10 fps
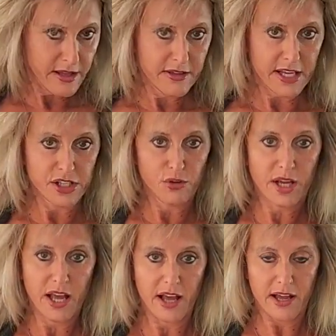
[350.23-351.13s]
That you
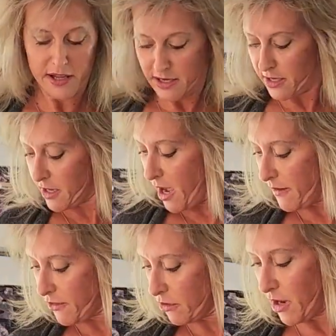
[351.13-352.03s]
can
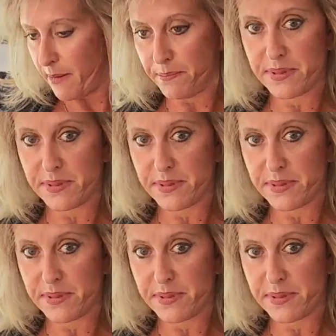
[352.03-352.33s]
cover up,